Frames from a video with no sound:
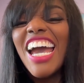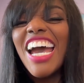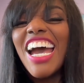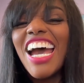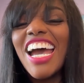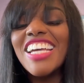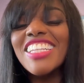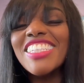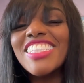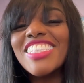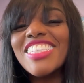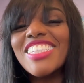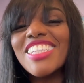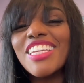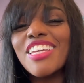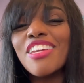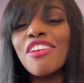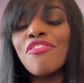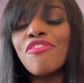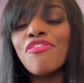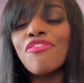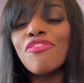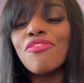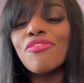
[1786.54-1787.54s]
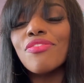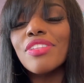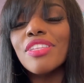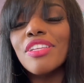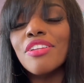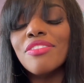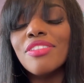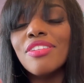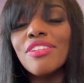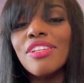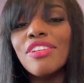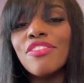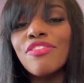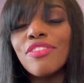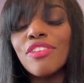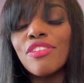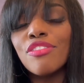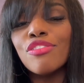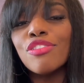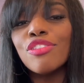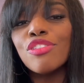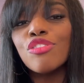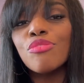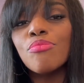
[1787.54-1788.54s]
it's if
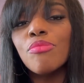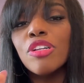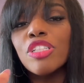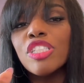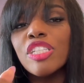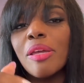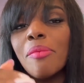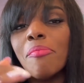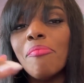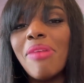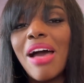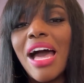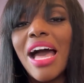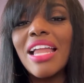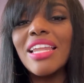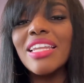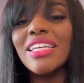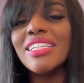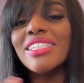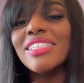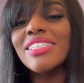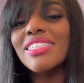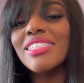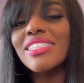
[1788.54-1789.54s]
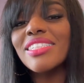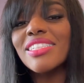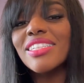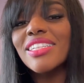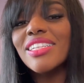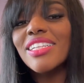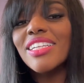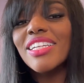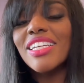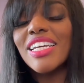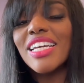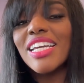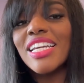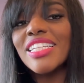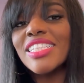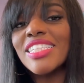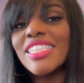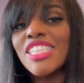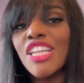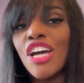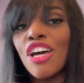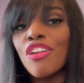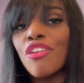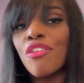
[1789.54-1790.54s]
there's too much imbalance, it's
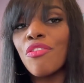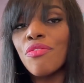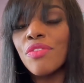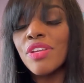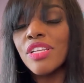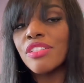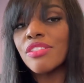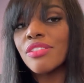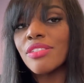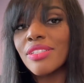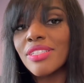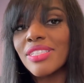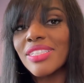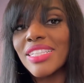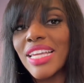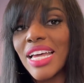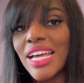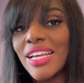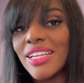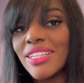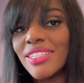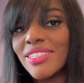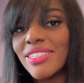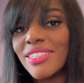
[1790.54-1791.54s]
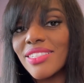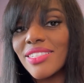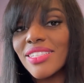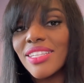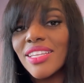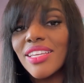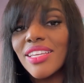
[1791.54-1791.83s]
not a real success.